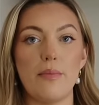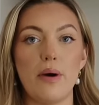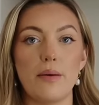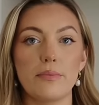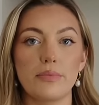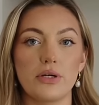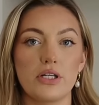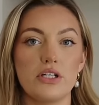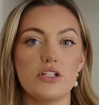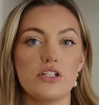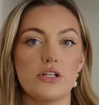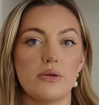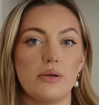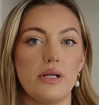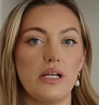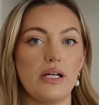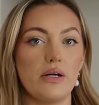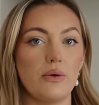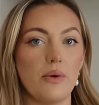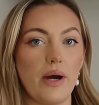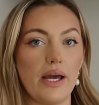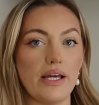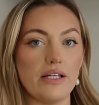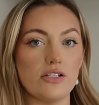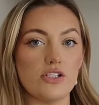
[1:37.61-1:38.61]
I'm gonna do a
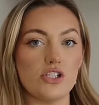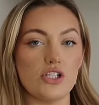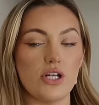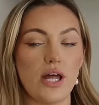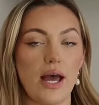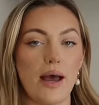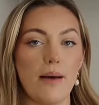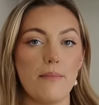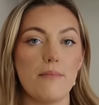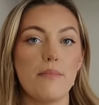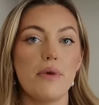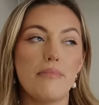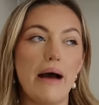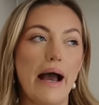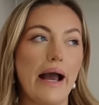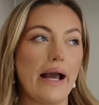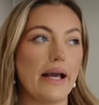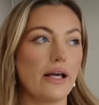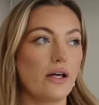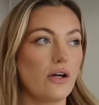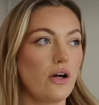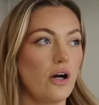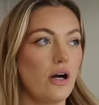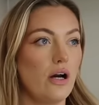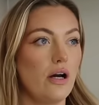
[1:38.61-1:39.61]
little H&M
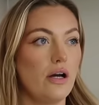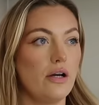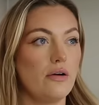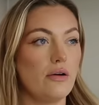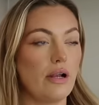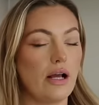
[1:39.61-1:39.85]
mango.